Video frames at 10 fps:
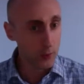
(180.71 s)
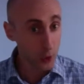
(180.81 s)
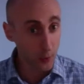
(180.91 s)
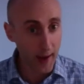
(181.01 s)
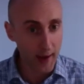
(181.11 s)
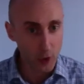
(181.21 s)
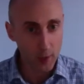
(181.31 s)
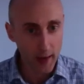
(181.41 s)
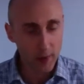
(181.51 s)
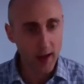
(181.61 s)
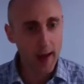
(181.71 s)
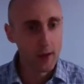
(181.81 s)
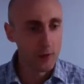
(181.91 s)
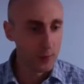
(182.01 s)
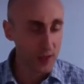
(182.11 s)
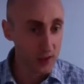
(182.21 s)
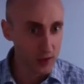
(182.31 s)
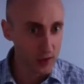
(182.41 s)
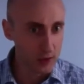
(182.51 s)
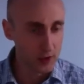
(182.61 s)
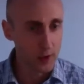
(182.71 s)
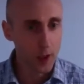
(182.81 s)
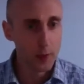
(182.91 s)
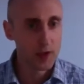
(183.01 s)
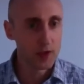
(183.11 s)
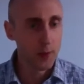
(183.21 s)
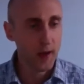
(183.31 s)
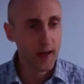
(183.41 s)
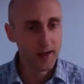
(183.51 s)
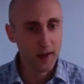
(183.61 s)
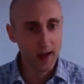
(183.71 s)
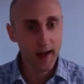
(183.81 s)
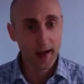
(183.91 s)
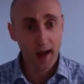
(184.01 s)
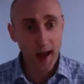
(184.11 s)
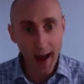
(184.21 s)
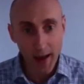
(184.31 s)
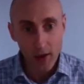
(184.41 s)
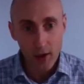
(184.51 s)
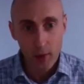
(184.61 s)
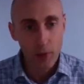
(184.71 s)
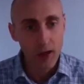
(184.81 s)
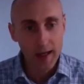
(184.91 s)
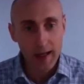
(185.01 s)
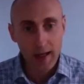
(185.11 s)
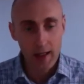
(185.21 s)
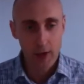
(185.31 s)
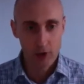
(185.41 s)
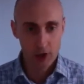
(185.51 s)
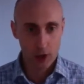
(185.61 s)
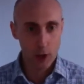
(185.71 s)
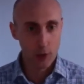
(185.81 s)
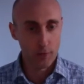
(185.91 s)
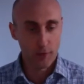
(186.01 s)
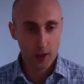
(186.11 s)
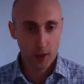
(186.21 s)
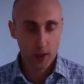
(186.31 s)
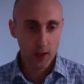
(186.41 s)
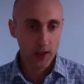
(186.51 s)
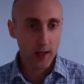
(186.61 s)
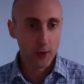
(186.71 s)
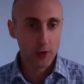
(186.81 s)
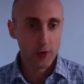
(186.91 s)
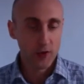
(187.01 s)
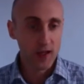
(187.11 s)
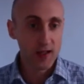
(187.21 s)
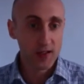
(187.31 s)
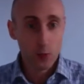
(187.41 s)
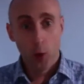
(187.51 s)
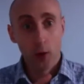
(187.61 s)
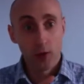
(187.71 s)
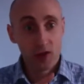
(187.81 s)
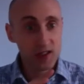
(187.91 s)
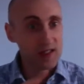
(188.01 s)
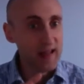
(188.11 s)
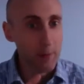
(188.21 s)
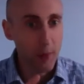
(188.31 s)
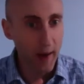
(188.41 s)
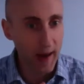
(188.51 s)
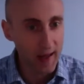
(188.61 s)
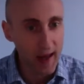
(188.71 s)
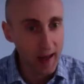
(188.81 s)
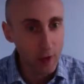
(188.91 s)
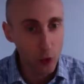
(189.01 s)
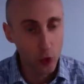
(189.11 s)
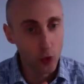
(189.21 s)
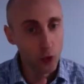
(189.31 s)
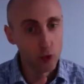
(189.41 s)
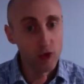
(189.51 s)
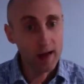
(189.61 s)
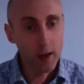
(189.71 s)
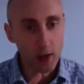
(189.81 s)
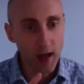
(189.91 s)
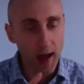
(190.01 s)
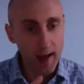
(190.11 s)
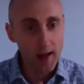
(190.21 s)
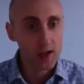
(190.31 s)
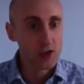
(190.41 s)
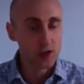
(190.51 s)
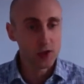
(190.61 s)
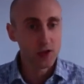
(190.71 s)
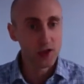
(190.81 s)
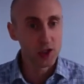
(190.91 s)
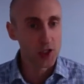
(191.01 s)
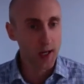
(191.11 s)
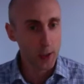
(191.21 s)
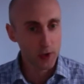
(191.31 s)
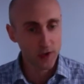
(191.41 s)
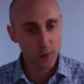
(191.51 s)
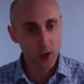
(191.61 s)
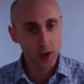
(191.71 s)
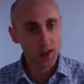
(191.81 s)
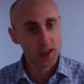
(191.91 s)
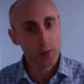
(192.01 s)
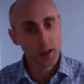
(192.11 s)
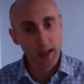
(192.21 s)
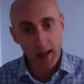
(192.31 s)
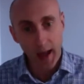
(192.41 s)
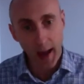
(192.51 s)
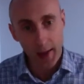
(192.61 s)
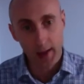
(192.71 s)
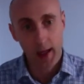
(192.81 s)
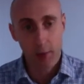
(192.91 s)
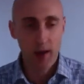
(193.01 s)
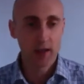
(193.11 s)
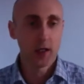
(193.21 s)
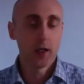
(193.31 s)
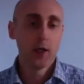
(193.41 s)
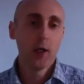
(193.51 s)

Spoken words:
back pain, and the pins and needles and the numbness and the pain down the leg can completely resolve. Now, the disc won't slip back in or relocate. It's just a degenerative process, but it can get better.